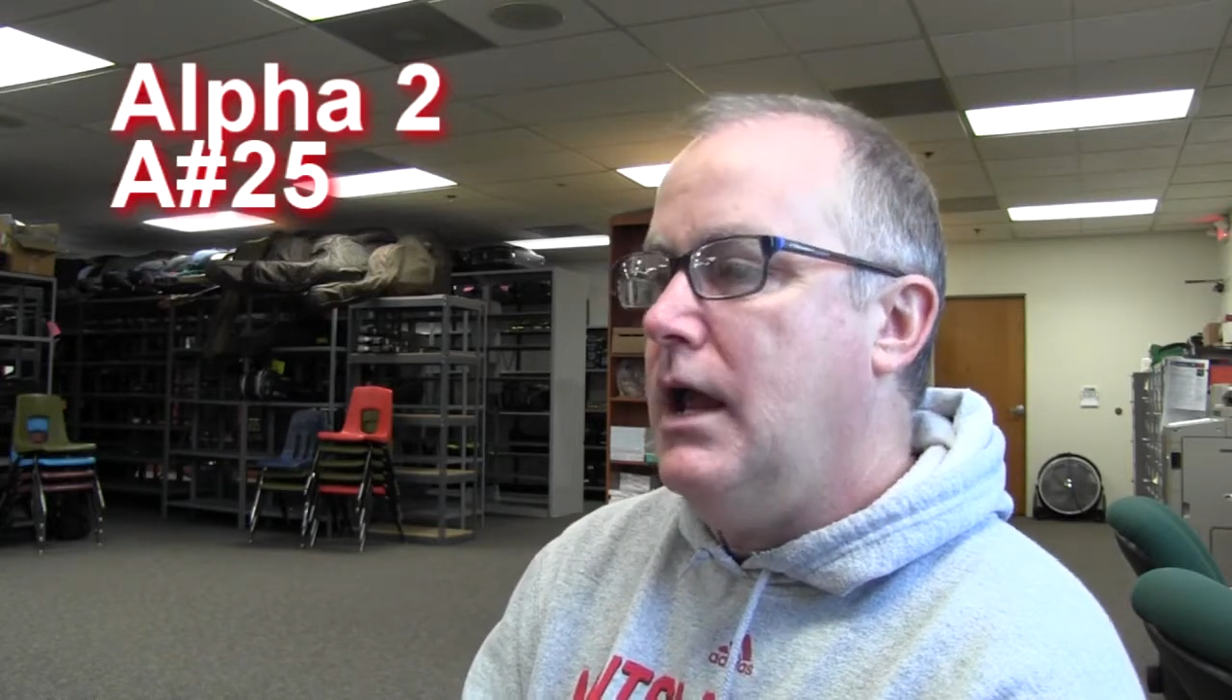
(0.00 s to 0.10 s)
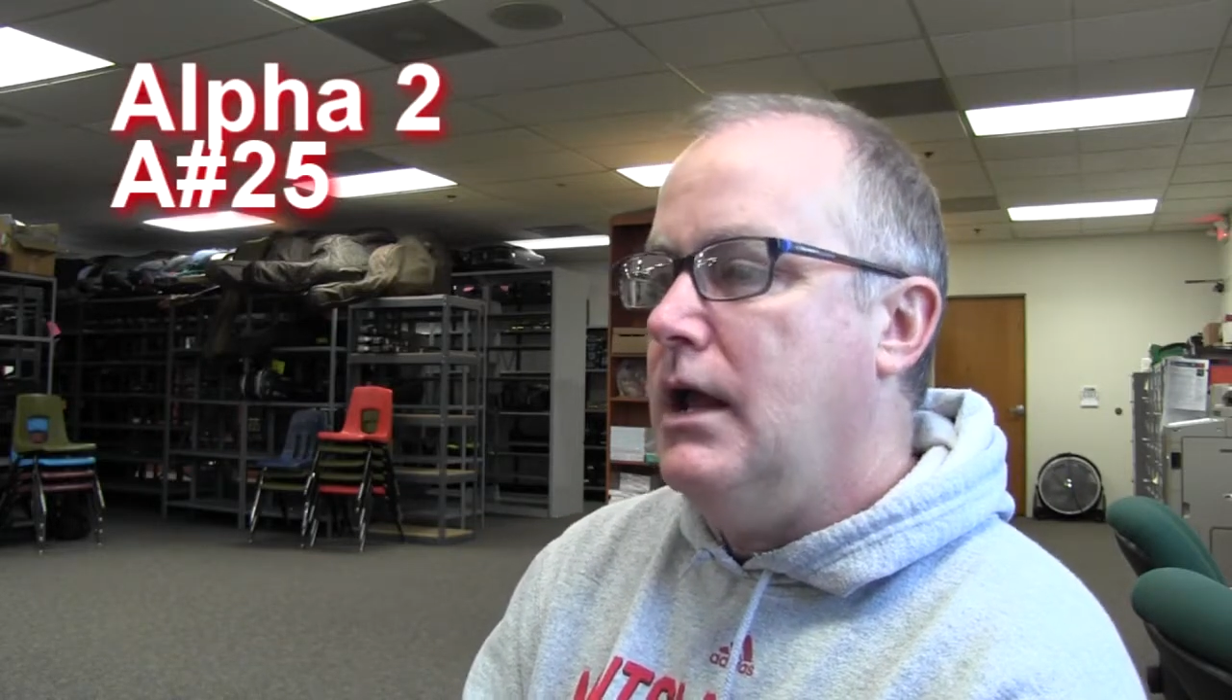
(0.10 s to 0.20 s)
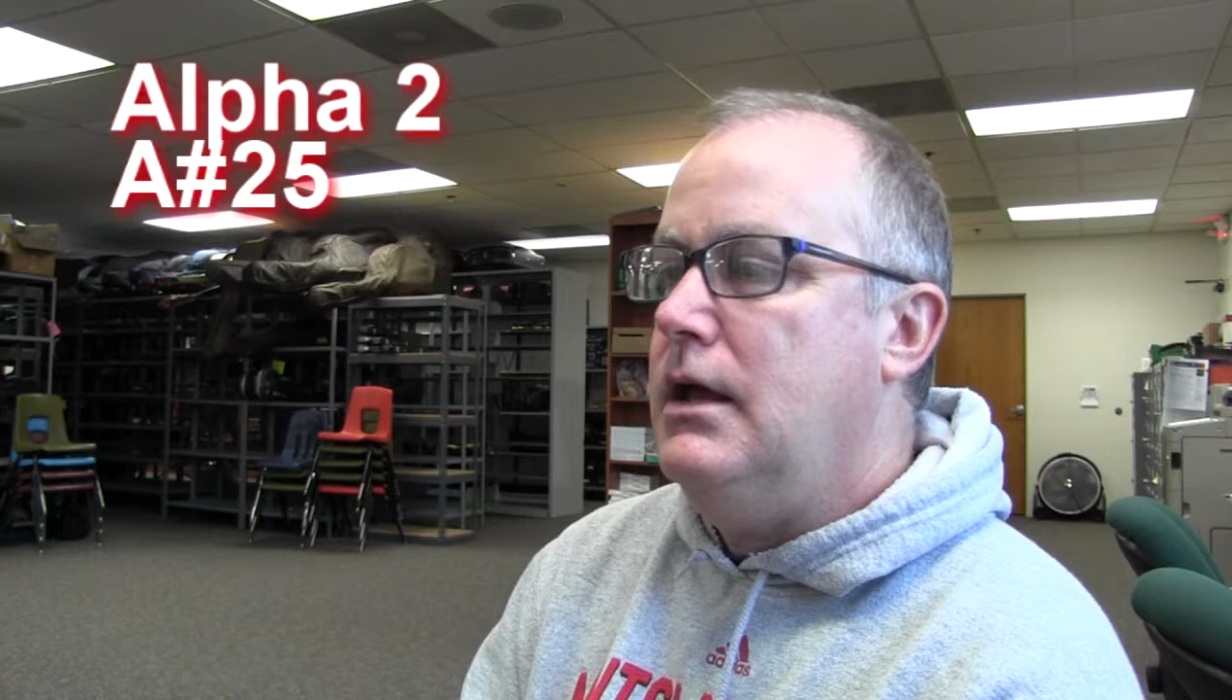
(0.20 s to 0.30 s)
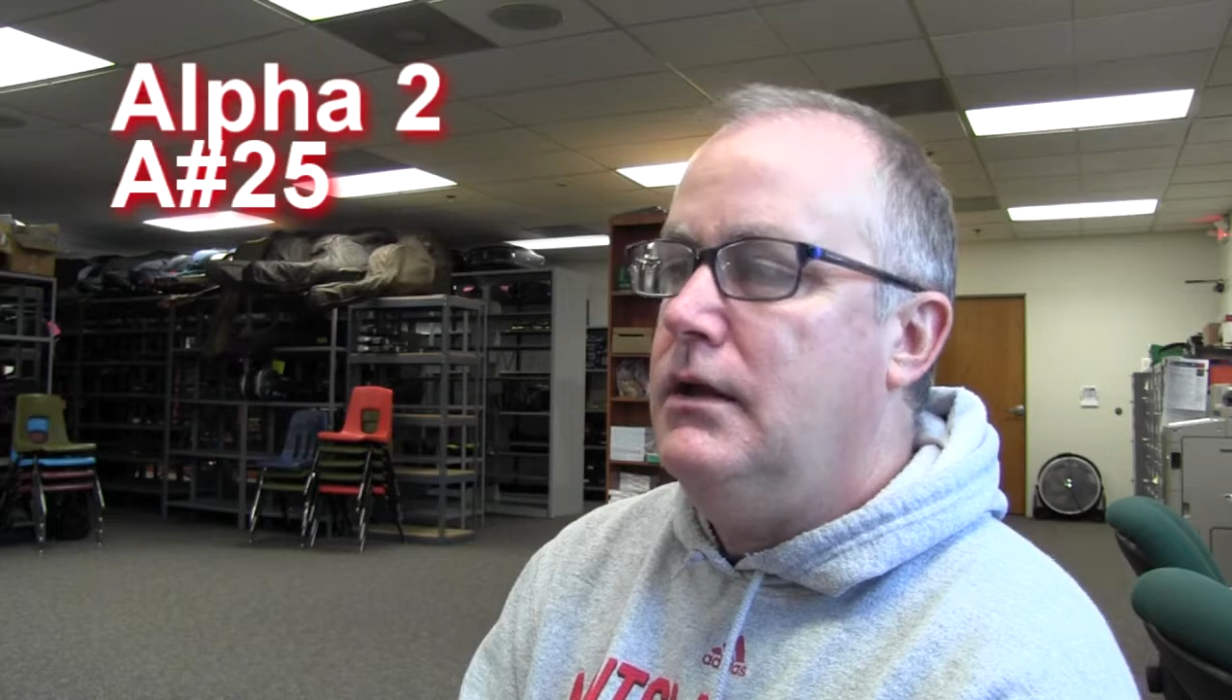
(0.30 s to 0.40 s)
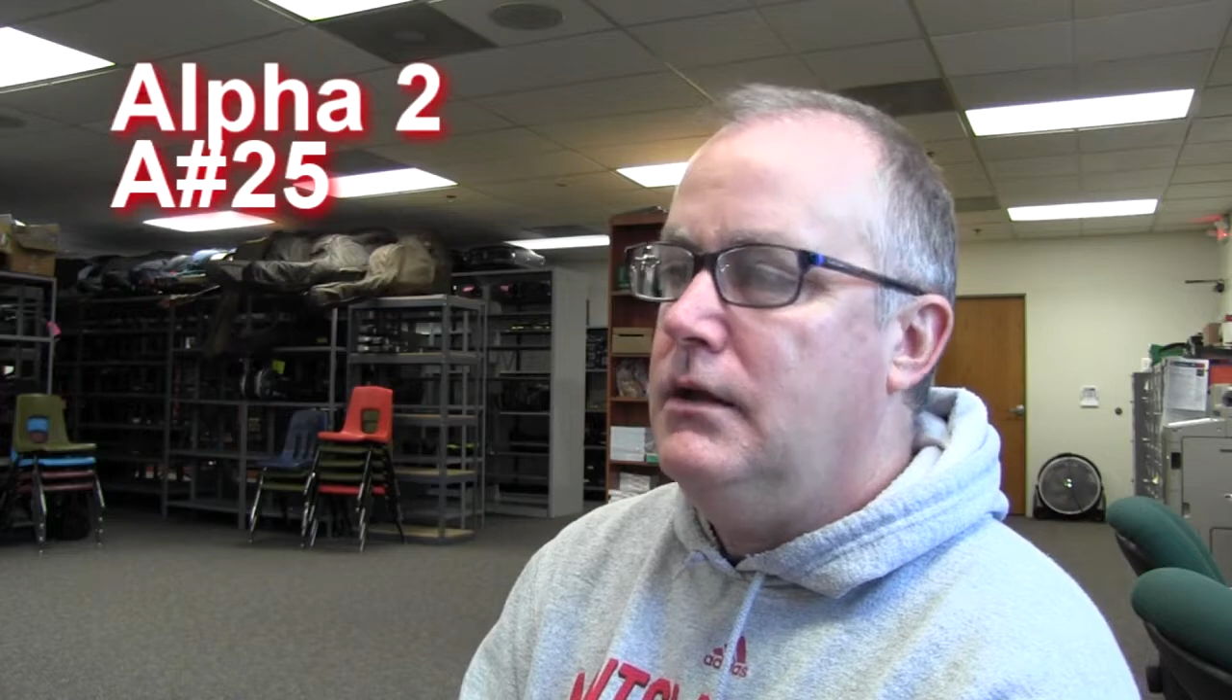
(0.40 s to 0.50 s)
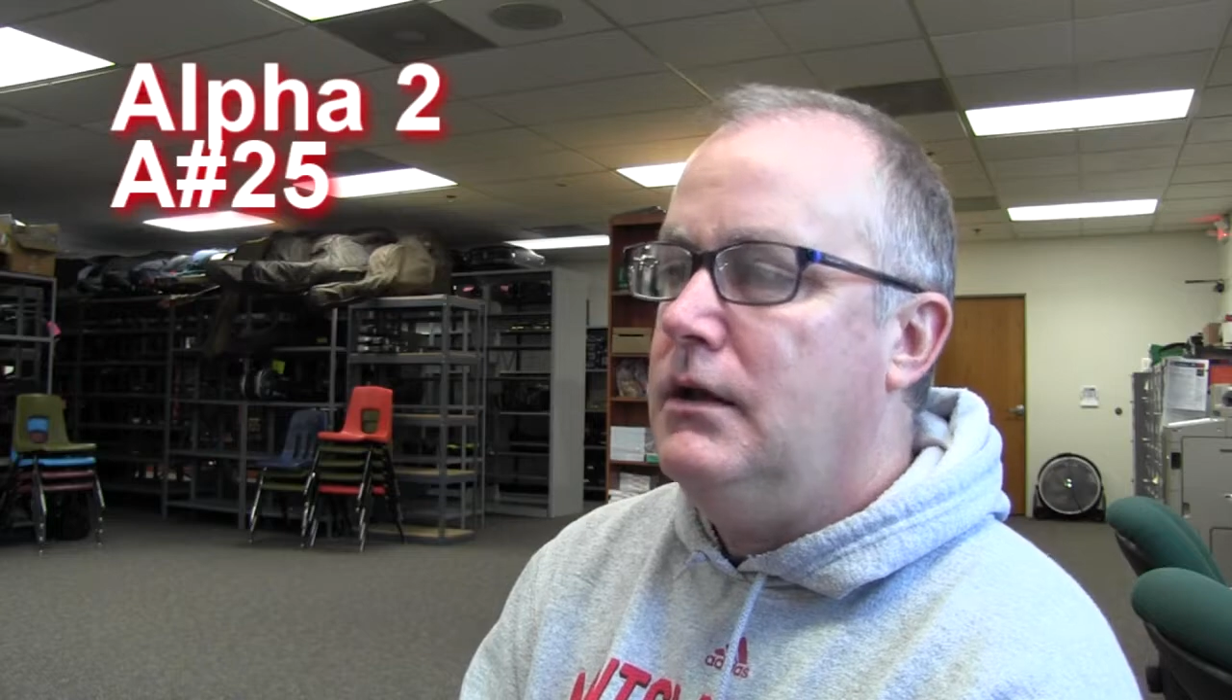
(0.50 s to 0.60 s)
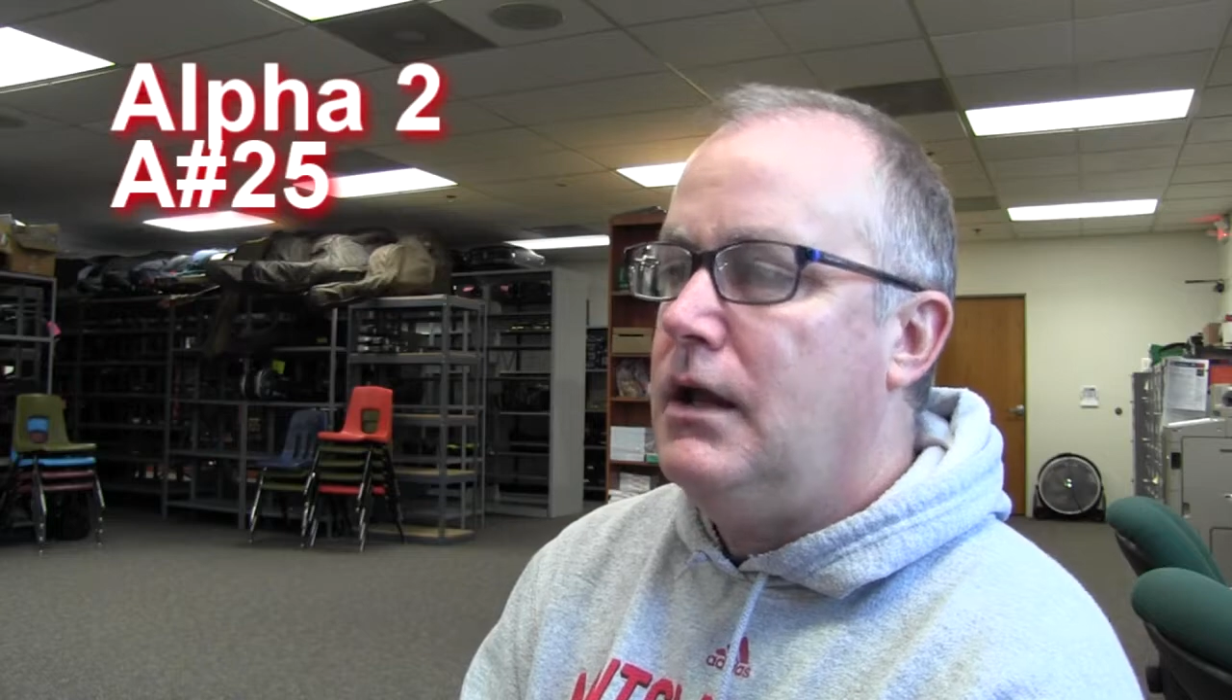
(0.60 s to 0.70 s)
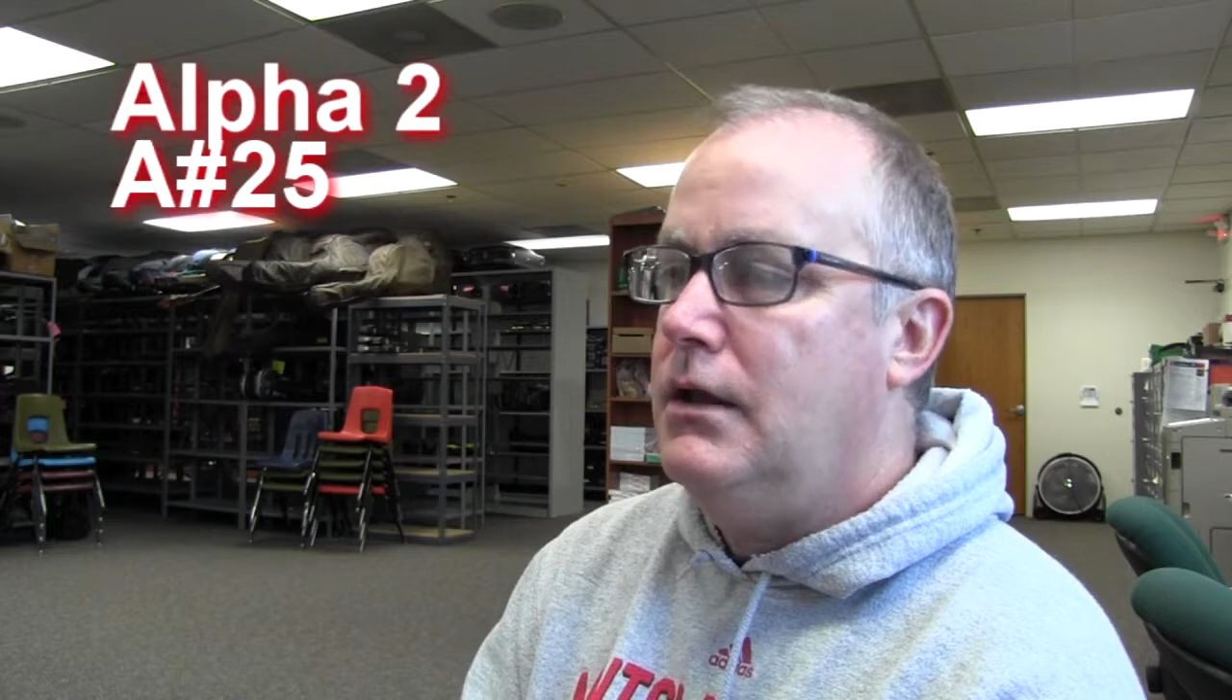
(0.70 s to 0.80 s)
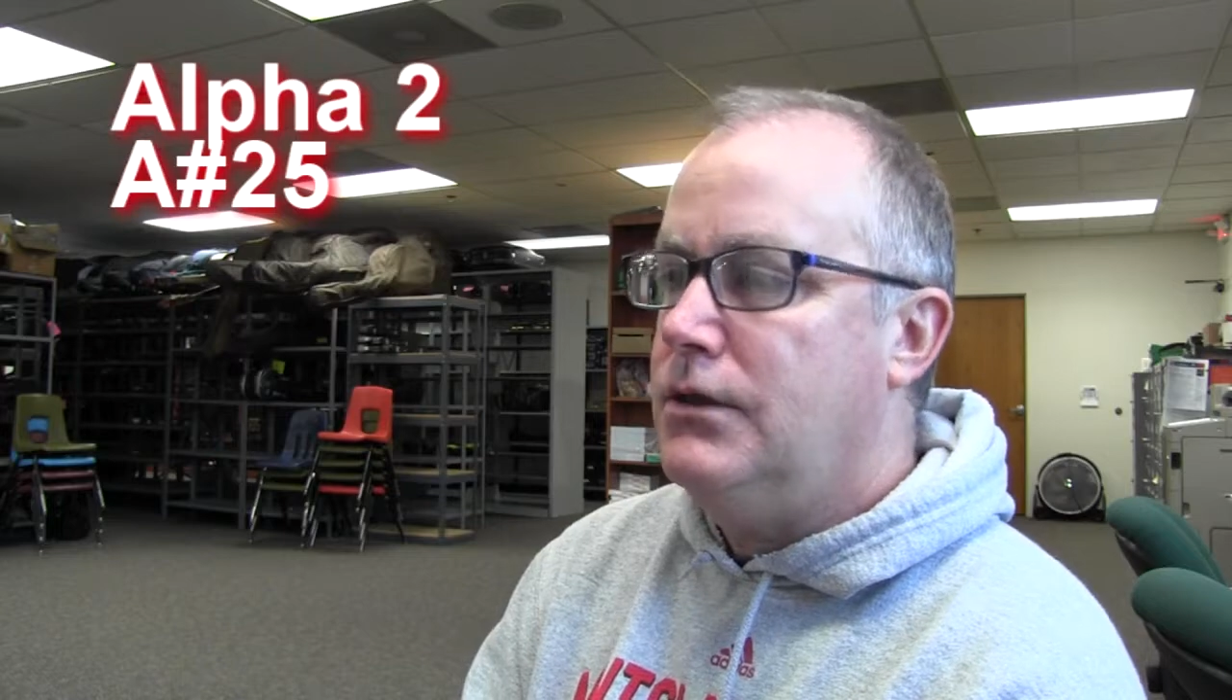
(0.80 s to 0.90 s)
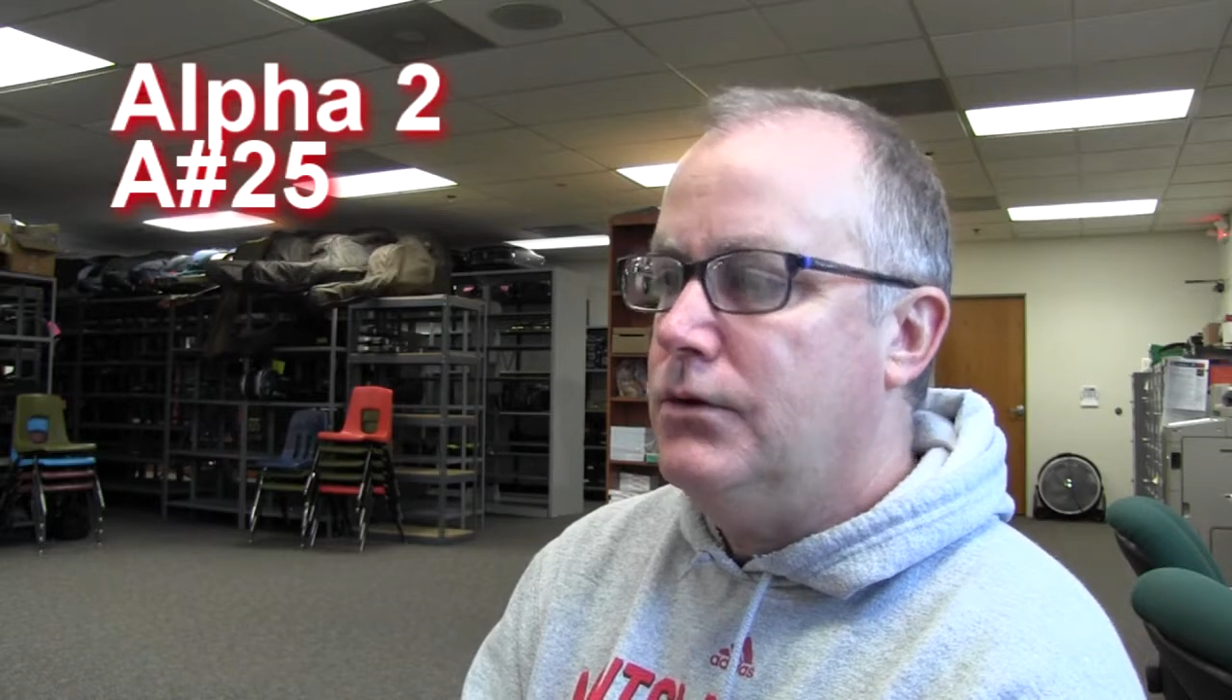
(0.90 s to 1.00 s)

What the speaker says: and